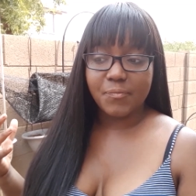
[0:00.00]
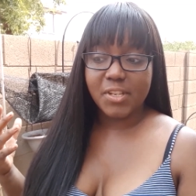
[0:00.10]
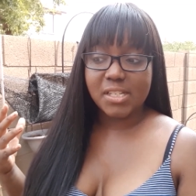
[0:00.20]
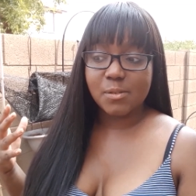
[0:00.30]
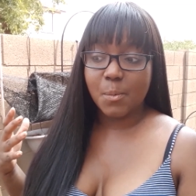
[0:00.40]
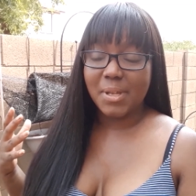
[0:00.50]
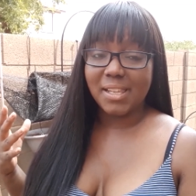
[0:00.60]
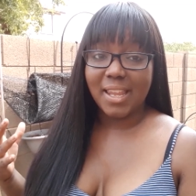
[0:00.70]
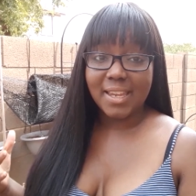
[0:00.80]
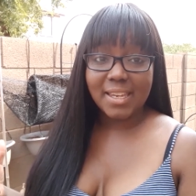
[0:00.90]
this is what we
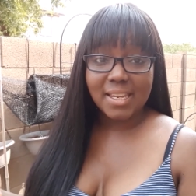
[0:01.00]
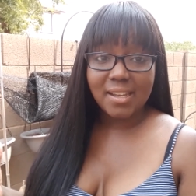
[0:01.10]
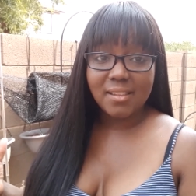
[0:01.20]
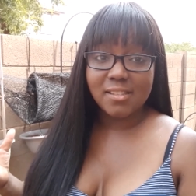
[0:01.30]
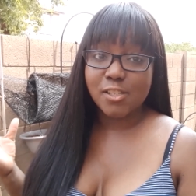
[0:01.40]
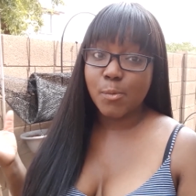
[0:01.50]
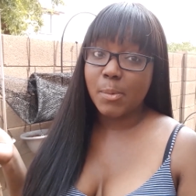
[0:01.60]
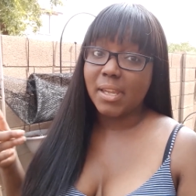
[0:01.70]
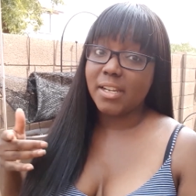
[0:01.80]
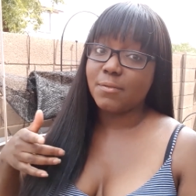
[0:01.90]
like eating, this is what
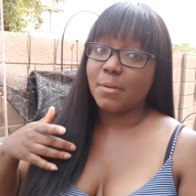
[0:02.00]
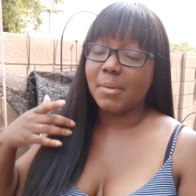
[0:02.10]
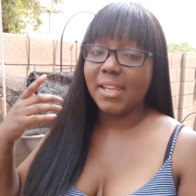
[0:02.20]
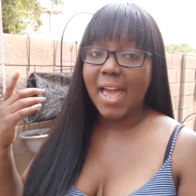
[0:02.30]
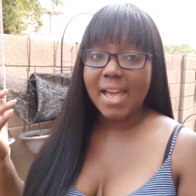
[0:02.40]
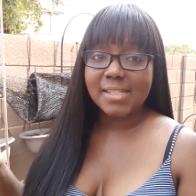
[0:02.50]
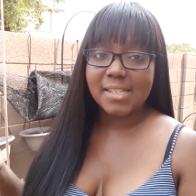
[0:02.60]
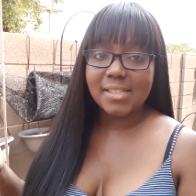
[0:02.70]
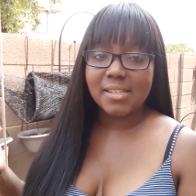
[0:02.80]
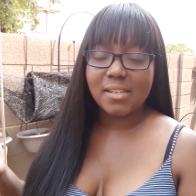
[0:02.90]
we liked from last
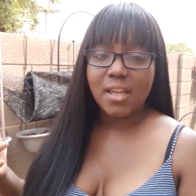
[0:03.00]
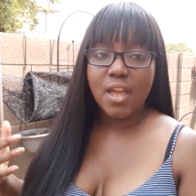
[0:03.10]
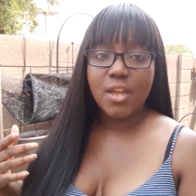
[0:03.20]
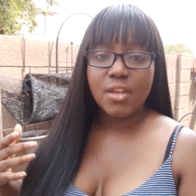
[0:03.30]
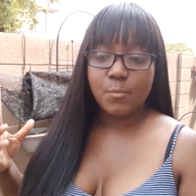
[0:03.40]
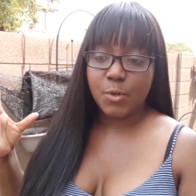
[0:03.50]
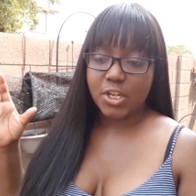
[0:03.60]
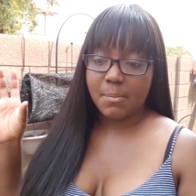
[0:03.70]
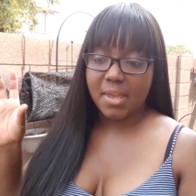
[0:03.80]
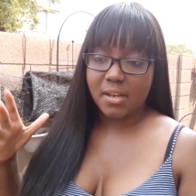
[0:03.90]
season, which
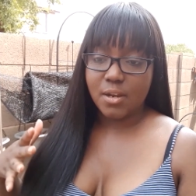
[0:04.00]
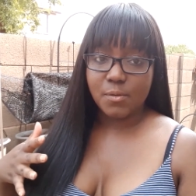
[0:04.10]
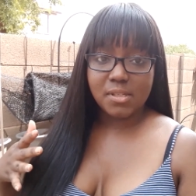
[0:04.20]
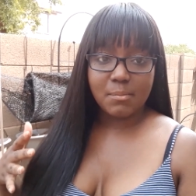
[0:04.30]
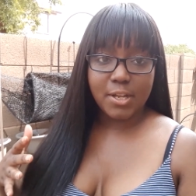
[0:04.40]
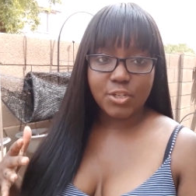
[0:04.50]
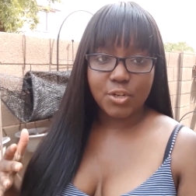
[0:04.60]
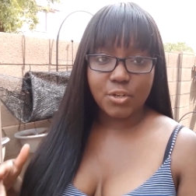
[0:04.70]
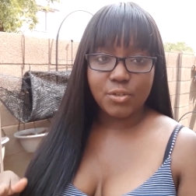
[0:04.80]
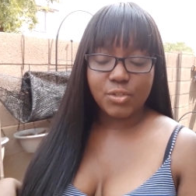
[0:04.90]
I made notes in my
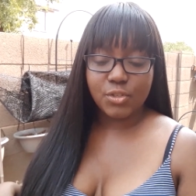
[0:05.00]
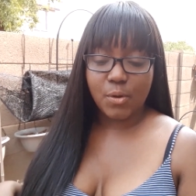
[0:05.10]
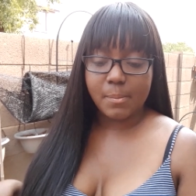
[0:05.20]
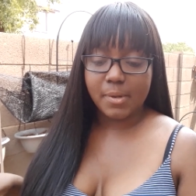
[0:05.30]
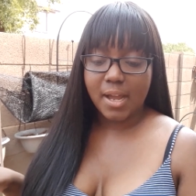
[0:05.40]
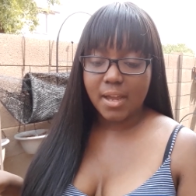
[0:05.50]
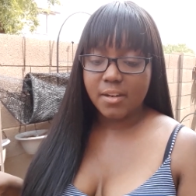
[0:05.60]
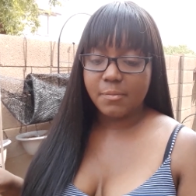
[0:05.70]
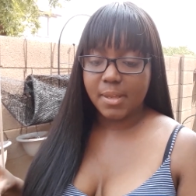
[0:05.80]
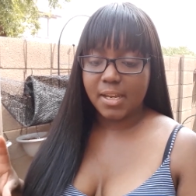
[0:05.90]
journal, so I'm
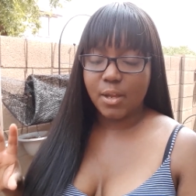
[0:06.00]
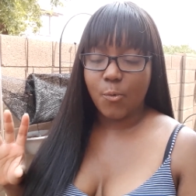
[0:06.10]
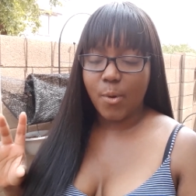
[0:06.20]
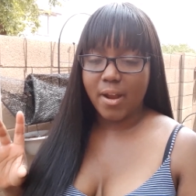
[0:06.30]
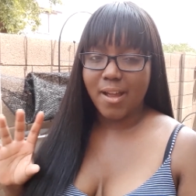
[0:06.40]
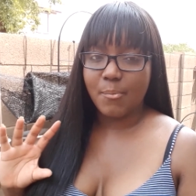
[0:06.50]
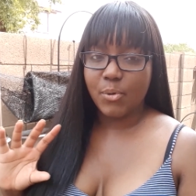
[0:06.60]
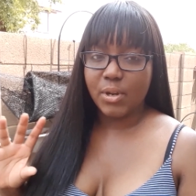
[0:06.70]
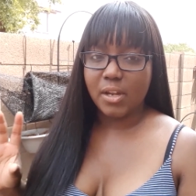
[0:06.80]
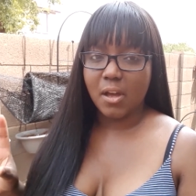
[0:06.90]
kind of planning where I'm
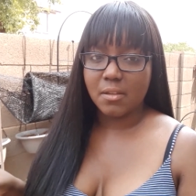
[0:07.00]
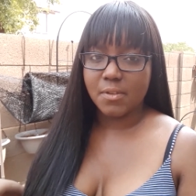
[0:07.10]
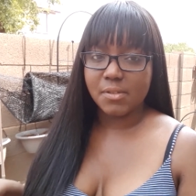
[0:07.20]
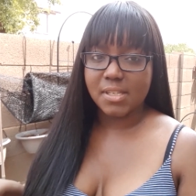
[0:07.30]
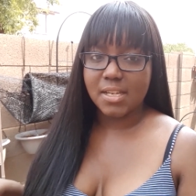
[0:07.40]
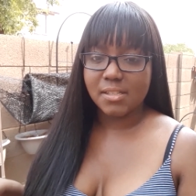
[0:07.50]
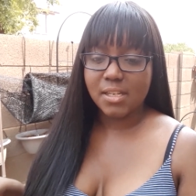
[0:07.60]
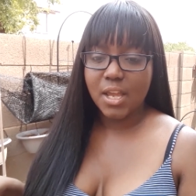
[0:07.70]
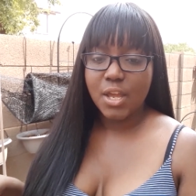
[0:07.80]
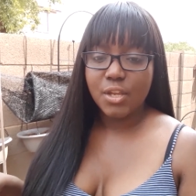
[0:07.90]
putting all of those things.
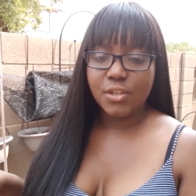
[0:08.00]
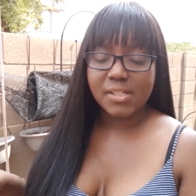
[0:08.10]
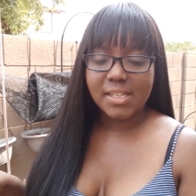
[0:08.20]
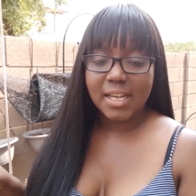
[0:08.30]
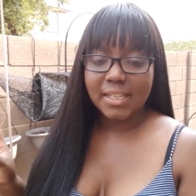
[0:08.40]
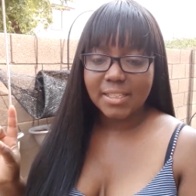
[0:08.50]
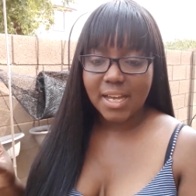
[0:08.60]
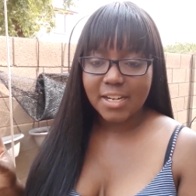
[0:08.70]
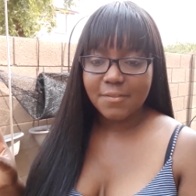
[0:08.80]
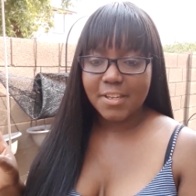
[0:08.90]
You'll see a
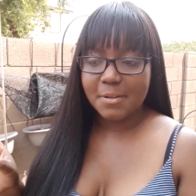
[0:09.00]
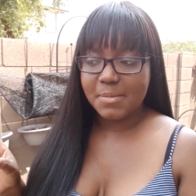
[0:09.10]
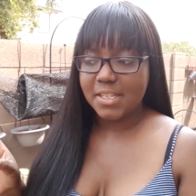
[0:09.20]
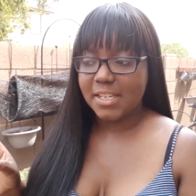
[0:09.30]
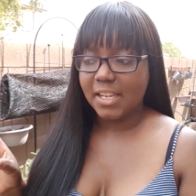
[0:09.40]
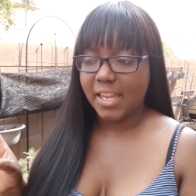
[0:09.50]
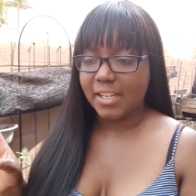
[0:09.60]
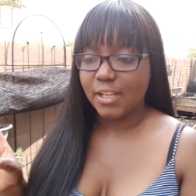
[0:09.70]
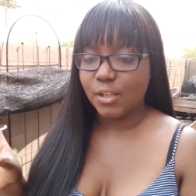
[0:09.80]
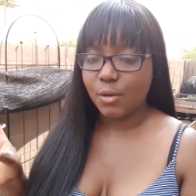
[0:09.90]
lot of empty, like,
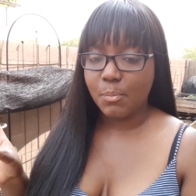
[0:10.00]
little